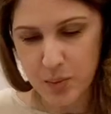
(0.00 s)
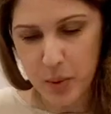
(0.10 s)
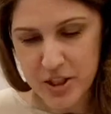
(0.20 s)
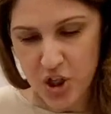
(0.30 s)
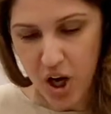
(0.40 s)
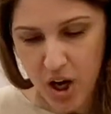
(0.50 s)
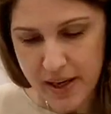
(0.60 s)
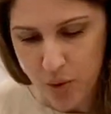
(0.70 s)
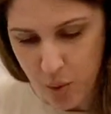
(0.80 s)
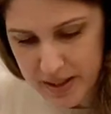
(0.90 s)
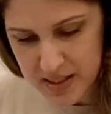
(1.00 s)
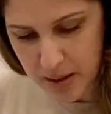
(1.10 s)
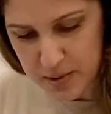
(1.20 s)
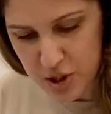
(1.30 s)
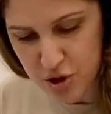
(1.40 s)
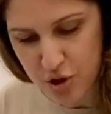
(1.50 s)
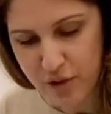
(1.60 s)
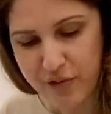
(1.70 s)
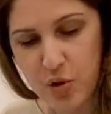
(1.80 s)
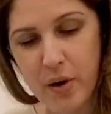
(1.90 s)
which I always
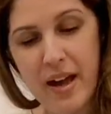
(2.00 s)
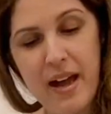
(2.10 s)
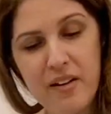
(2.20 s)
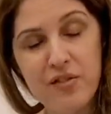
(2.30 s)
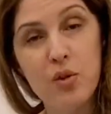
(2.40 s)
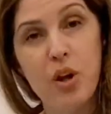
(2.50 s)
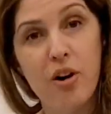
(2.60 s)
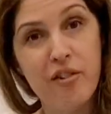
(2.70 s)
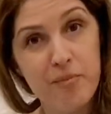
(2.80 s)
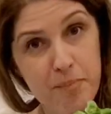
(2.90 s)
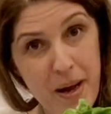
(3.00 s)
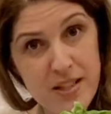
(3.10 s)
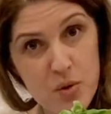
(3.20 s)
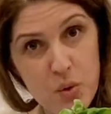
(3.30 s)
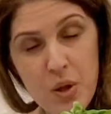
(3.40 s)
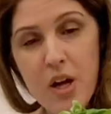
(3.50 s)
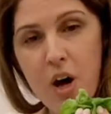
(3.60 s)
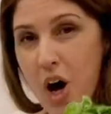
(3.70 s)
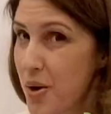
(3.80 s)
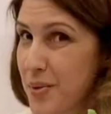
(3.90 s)
substitute for a handful of basil,
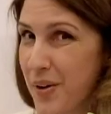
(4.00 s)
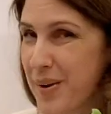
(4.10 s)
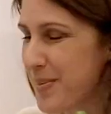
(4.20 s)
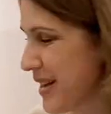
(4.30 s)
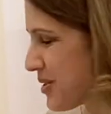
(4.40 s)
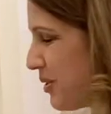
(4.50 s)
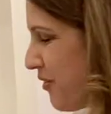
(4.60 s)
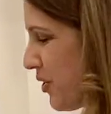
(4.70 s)
homegrown basil of